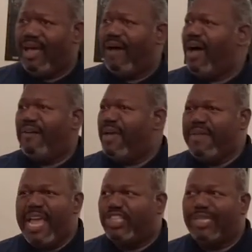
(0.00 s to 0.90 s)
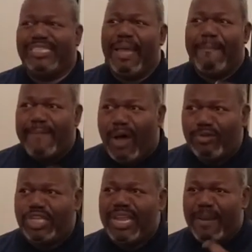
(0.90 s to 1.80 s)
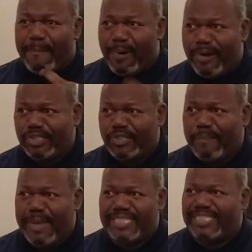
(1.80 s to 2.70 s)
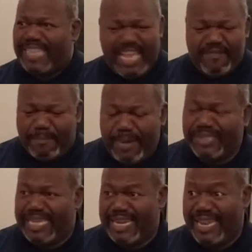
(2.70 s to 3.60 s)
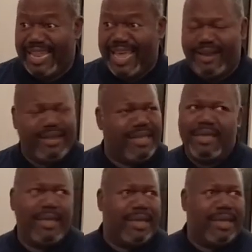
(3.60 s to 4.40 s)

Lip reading: And just the emotion and the personal pieces that he even puts in the letter,